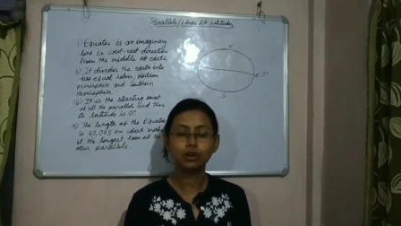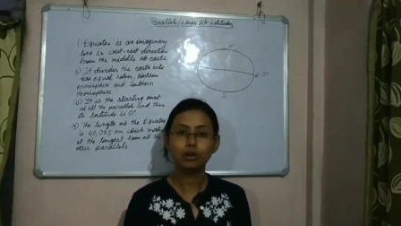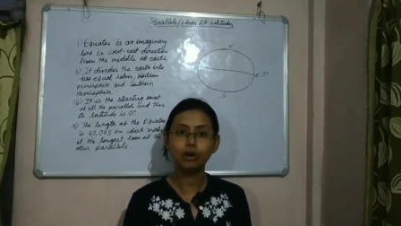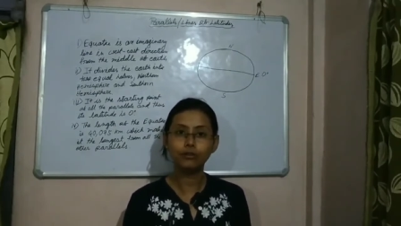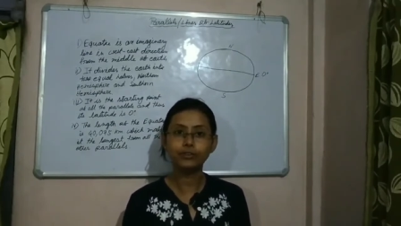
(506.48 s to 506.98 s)

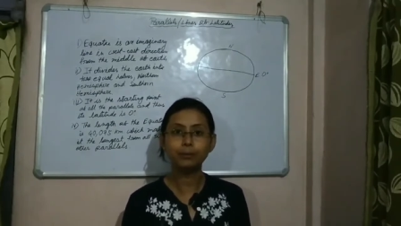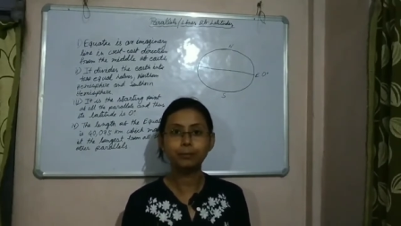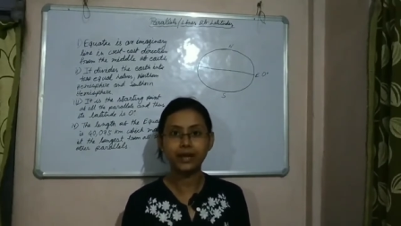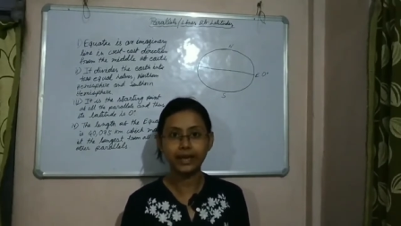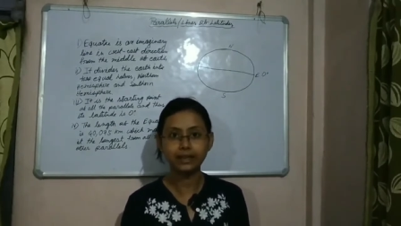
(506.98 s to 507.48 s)
of a
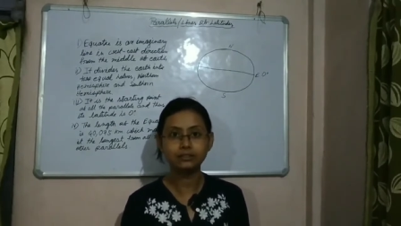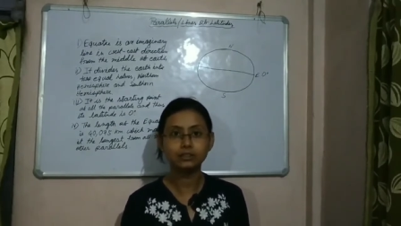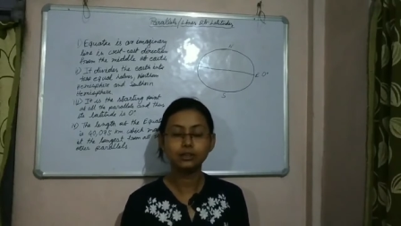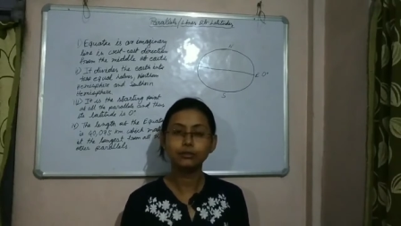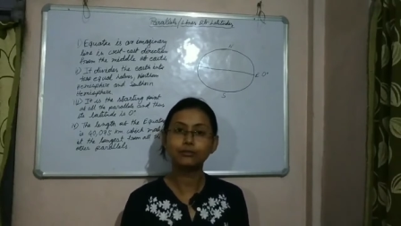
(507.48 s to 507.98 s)
place
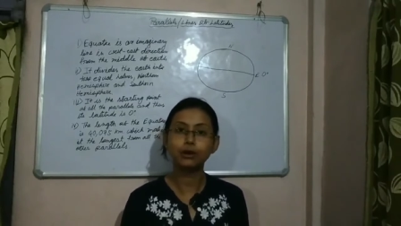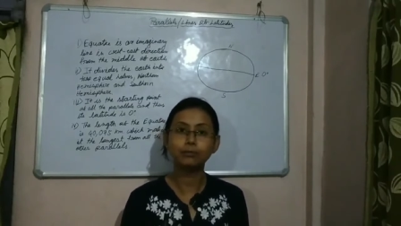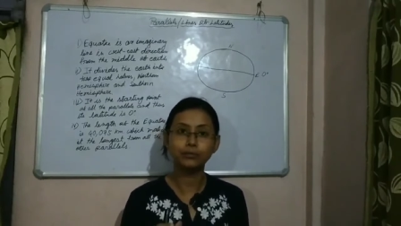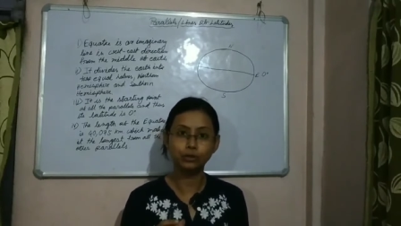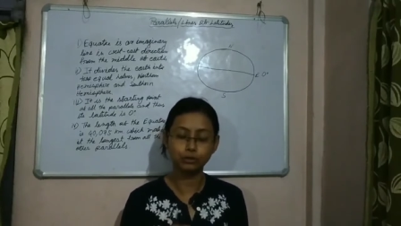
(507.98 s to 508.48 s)

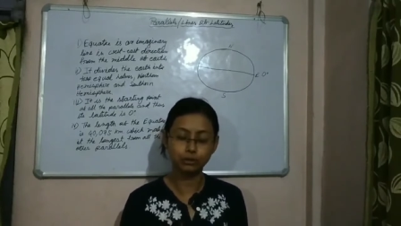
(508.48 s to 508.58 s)
from